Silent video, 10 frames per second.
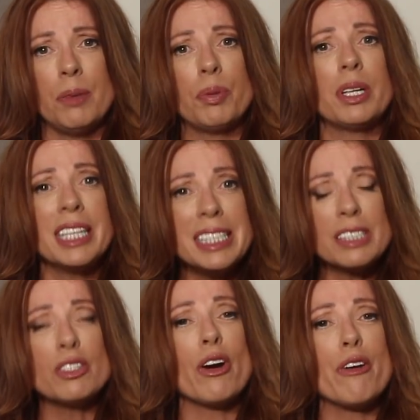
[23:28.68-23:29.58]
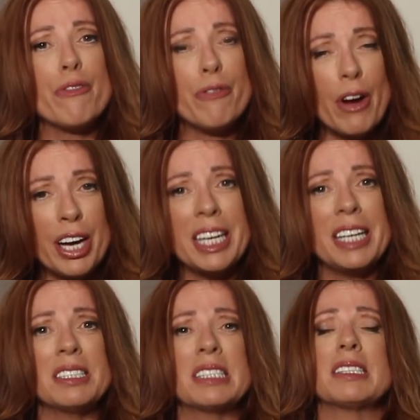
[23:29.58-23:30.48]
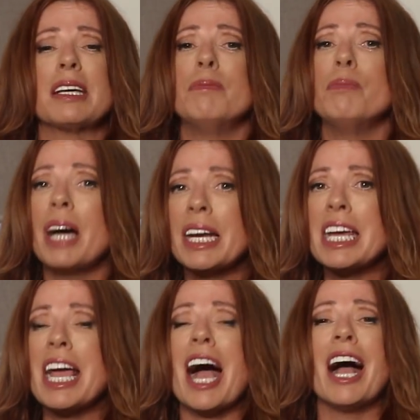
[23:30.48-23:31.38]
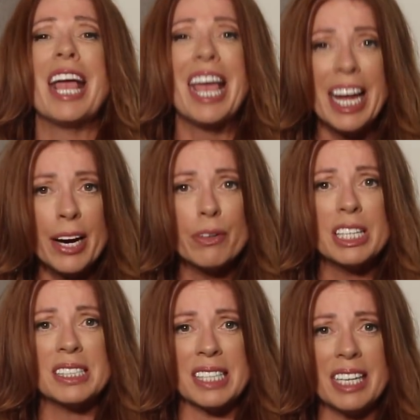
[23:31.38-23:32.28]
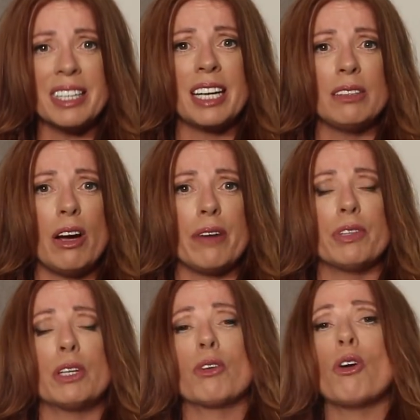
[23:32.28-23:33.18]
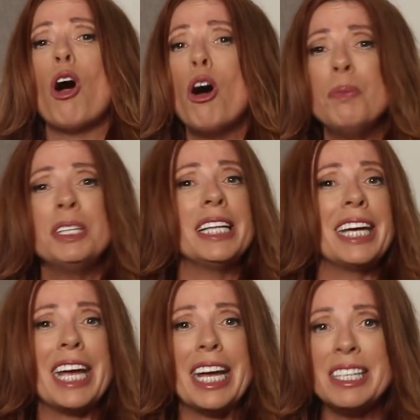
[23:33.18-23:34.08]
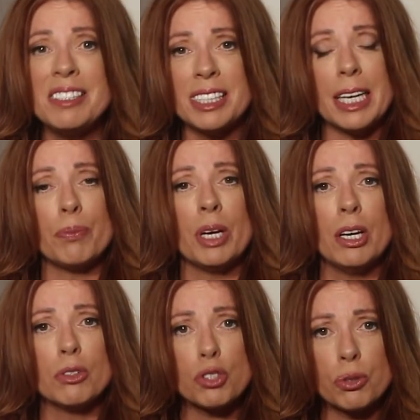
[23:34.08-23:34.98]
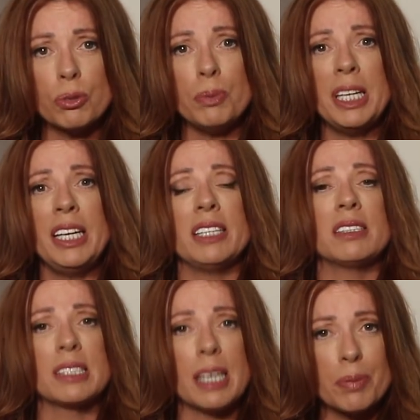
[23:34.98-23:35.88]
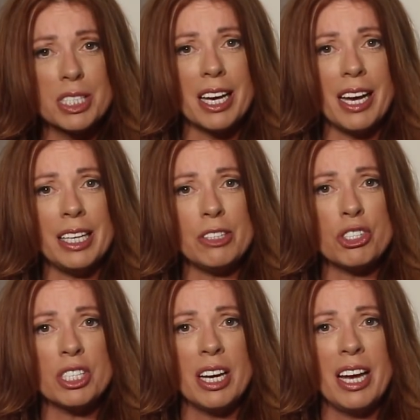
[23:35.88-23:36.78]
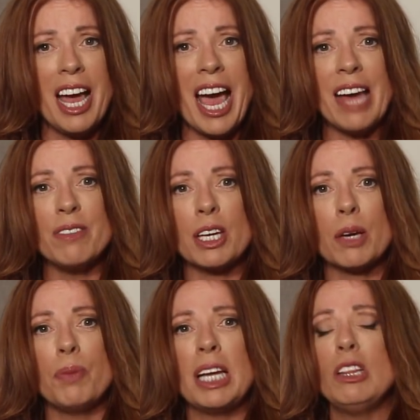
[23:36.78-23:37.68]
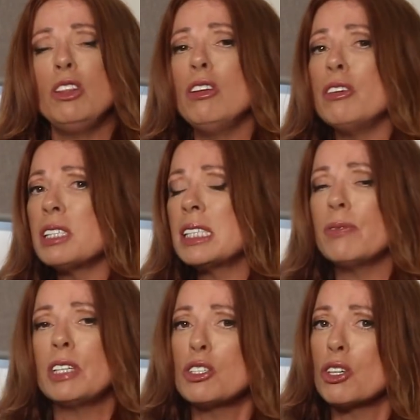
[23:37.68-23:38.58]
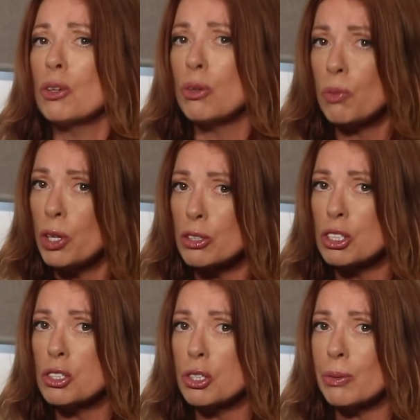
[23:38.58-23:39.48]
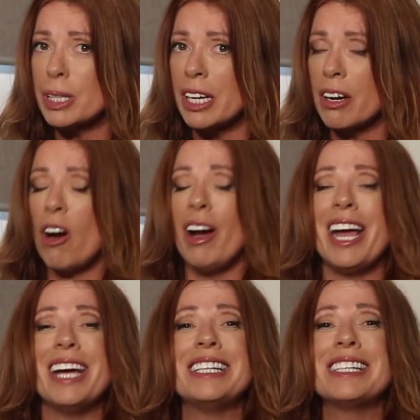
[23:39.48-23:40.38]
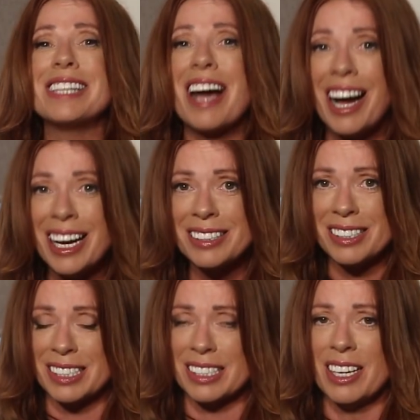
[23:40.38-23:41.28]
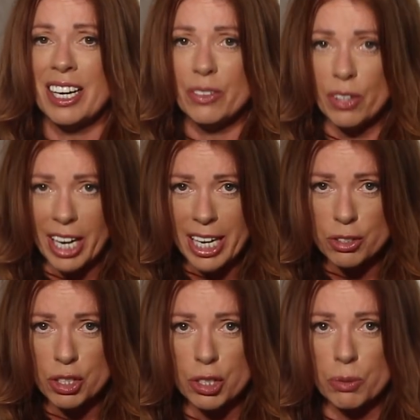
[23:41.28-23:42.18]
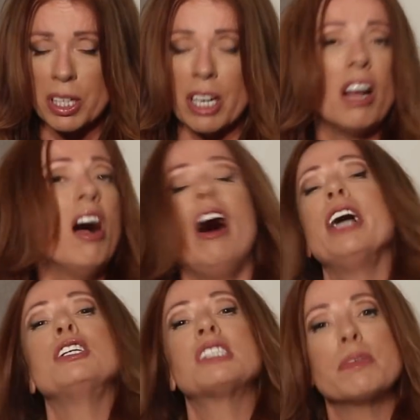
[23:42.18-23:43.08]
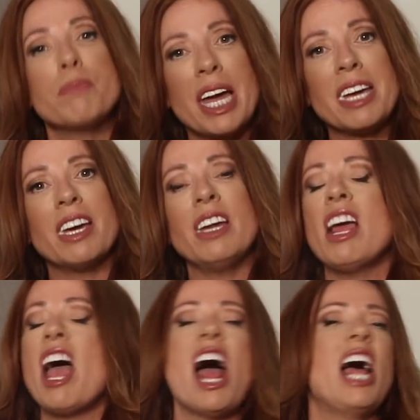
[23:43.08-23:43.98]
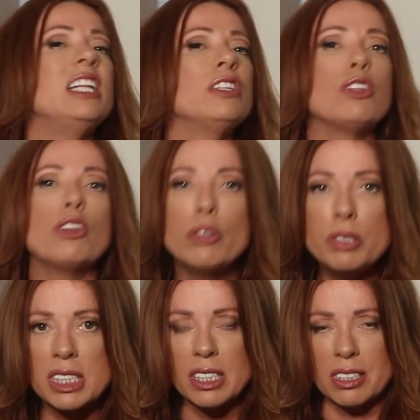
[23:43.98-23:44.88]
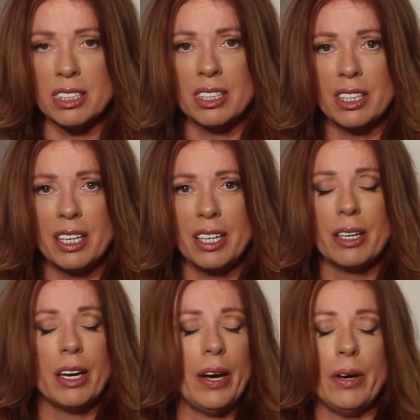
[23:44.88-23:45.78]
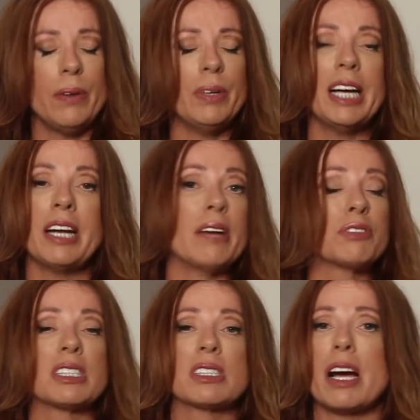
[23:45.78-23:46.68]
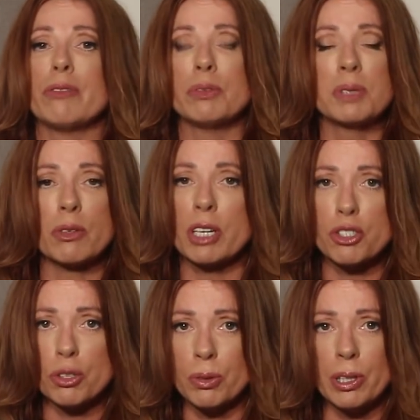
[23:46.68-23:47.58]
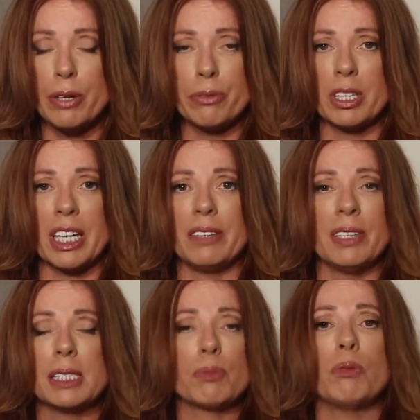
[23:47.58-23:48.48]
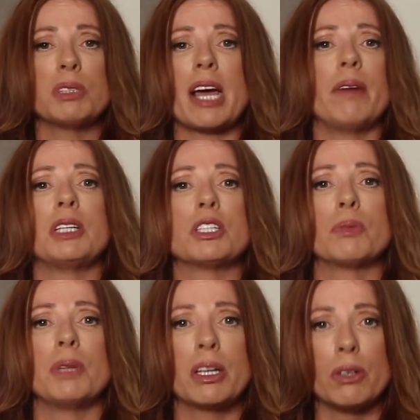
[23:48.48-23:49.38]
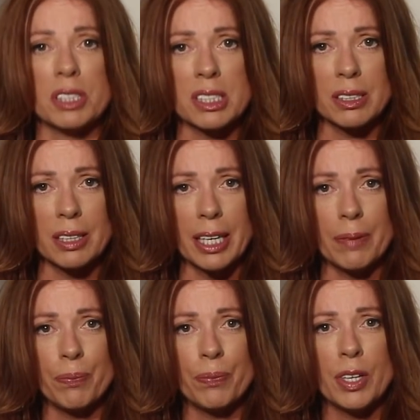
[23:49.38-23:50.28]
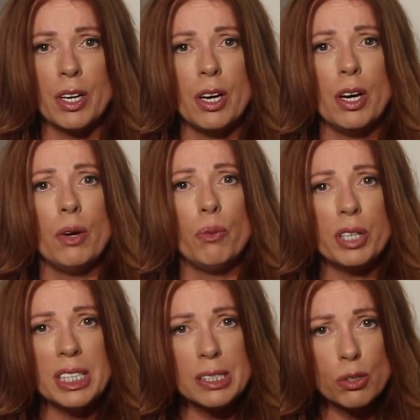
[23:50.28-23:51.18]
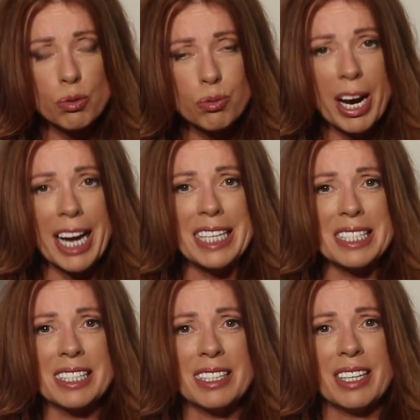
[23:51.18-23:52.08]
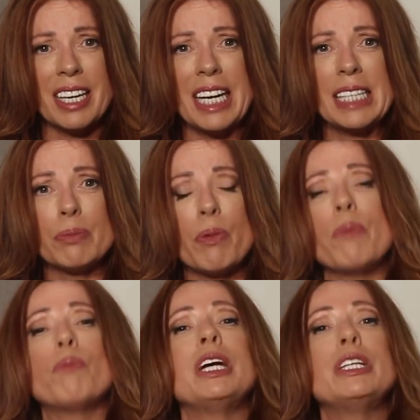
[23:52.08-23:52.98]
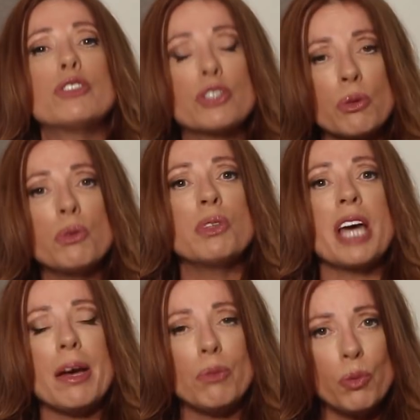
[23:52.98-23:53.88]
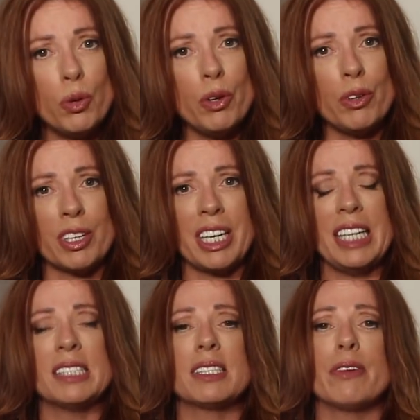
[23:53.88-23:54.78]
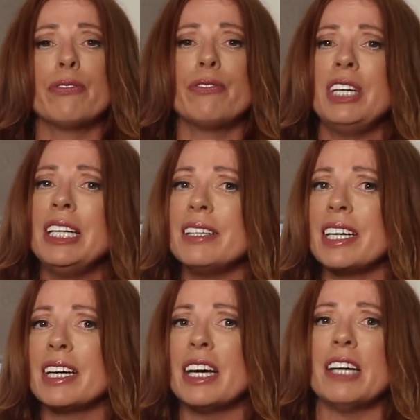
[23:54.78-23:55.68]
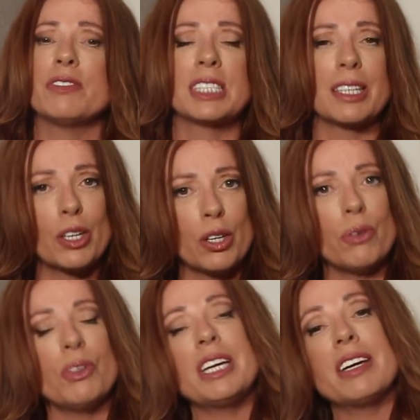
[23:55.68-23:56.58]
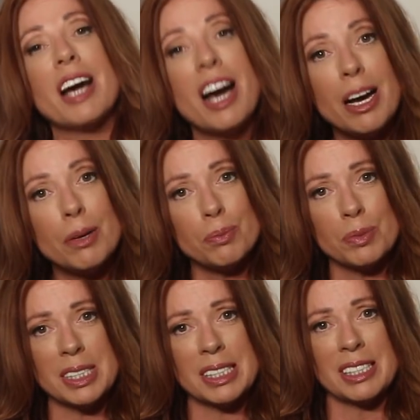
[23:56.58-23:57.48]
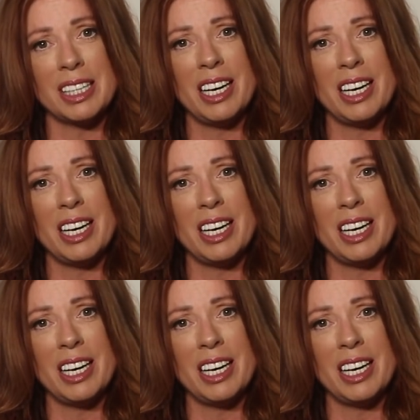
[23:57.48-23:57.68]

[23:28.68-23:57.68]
Please know, finances and money are areas in our life that are commonly in deep trauma and sabotage, and there can be lots of internal work to do on it. I had tons that I had to do on it. I used to make it and lose it and have to start from scratch all over again. That's what was happening to me constantly. What is great is when we do that work is the feeling of security comes,